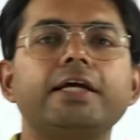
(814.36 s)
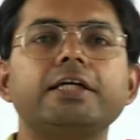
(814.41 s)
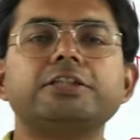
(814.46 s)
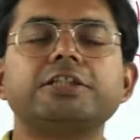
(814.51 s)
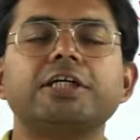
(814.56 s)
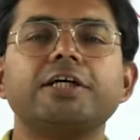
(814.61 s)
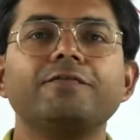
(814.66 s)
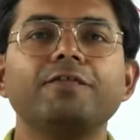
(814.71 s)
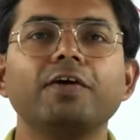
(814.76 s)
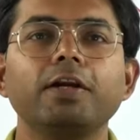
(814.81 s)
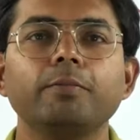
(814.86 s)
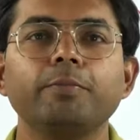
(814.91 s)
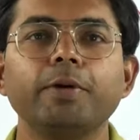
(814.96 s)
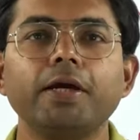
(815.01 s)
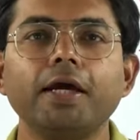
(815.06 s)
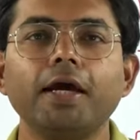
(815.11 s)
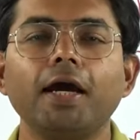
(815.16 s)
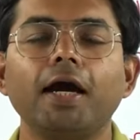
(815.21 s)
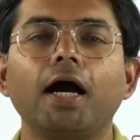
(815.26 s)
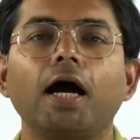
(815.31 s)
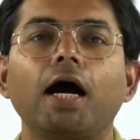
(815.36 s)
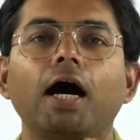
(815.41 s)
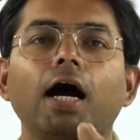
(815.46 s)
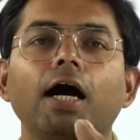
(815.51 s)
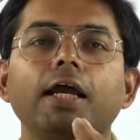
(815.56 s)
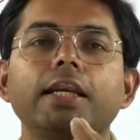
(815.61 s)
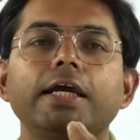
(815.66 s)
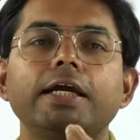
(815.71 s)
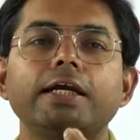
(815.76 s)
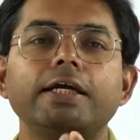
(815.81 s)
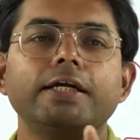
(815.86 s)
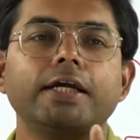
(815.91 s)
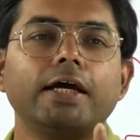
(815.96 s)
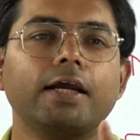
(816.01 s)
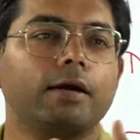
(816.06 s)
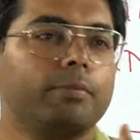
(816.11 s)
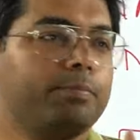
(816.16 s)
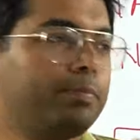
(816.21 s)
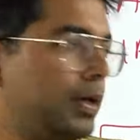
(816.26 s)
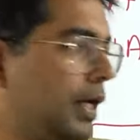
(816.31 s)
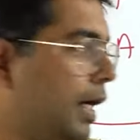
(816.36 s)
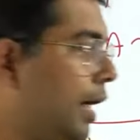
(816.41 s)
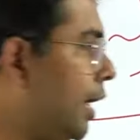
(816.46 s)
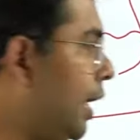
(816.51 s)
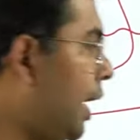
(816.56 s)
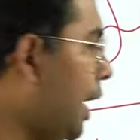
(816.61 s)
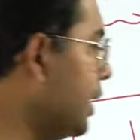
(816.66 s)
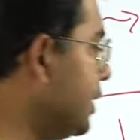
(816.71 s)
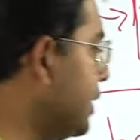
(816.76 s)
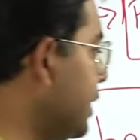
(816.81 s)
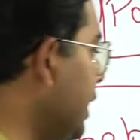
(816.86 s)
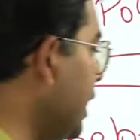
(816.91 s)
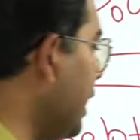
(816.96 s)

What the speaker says: region will be uninterrupted, and